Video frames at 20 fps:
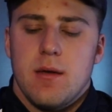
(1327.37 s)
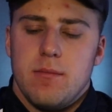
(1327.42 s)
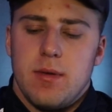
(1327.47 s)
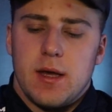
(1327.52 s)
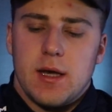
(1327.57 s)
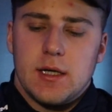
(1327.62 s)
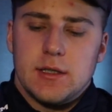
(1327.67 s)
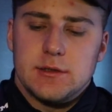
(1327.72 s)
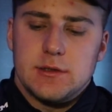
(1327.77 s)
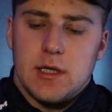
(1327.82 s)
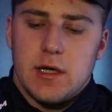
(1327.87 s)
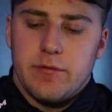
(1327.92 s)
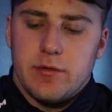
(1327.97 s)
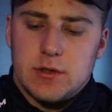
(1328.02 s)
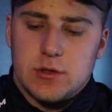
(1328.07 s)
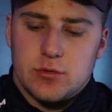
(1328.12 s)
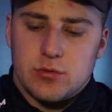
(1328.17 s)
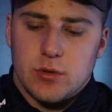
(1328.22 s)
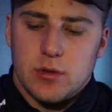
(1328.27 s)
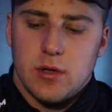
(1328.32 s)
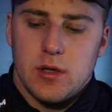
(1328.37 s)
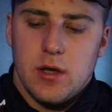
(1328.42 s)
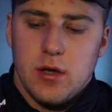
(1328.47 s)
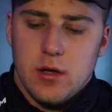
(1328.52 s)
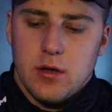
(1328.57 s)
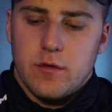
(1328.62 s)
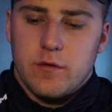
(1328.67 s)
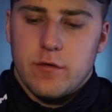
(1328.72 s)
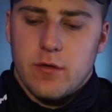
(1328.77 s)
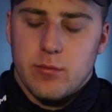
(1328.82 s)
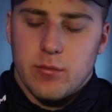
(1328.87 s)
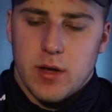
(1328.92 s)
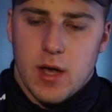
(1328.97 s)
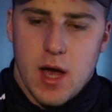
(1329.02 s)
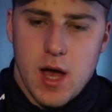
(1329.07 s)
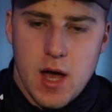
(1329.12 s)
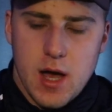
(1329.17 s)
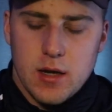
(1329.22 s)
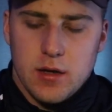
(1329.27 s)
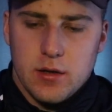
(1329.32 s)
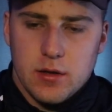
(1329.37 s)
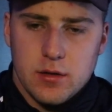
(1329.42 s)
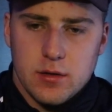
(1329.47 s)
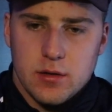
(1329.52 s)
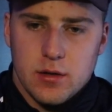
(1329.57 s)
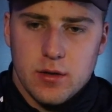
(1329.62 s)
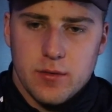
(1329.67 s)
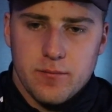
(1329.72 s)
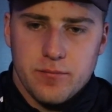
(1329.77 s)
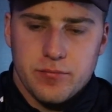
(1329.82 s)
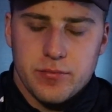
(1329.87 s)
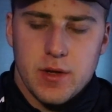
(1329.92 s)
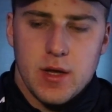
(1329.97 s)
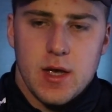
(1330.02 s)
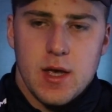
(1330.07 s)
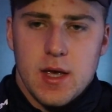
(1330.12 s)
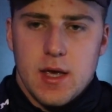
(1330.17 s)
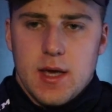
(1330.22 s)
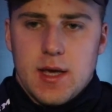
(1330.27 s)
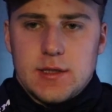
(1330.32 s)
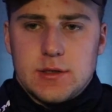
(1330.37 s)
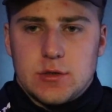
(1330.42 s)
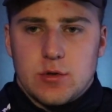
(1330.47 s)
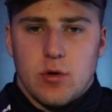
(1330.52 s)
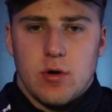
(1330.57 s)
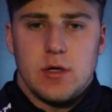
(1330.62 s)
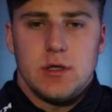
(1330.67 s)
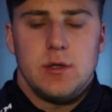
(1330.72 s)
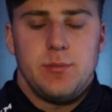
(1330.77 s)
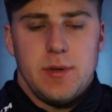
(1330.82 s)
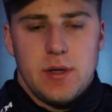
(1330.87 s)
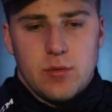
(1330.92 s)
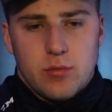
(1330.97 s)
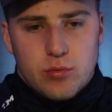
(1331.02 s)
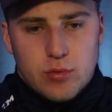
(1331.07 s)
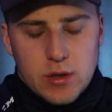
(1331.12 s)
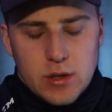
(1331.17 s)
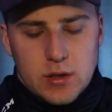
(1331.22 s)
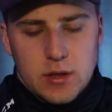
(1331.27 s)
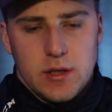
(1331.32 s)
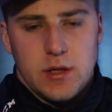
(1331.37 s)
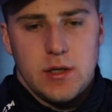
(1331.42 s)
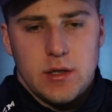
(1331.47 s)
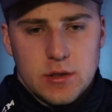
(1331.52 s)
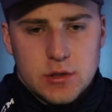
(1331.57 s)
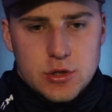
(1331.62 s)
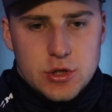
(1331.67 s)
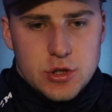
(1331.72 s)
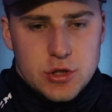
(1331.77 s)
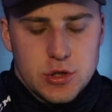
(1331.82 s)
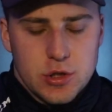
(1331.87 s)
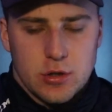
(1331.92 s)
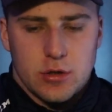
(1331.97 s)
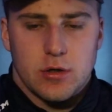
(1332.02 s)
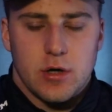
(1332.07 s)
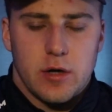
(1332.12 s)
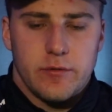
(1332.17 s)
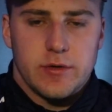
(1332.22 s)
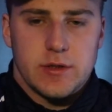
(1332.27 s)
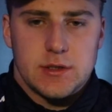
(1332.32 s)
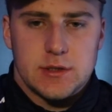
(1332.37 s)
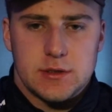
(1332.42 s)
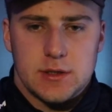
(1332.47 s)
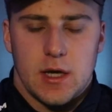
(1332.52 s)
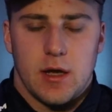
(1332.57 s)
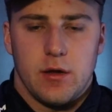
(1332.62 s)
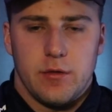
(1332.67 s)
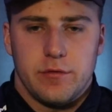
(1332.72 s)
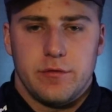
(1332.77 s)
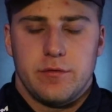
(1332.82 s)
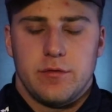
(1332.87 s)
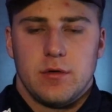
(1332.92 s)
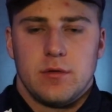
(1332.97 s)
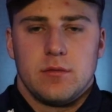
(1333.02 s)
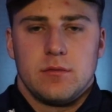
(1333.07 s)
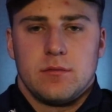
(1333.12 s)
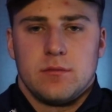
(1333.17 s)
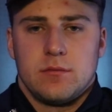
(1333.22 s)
Because if it's really from God, it's going to be really sure of itself.